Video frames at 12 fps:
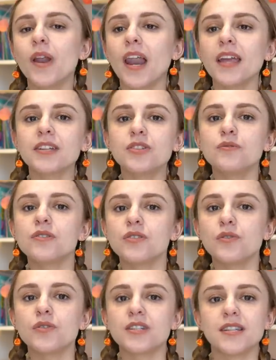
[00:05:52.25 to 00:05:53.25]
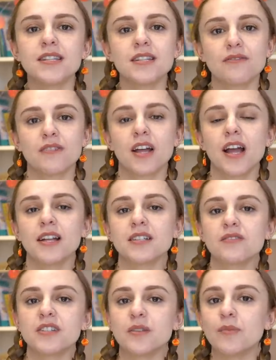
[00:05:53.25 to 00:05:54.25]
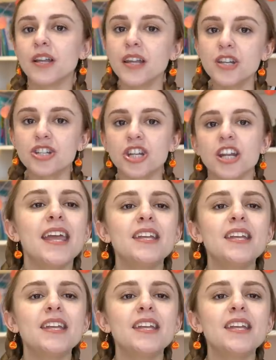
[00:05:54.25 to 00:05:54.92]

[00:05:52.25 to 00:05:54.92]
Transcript: we like to sort these different kinds of stimulation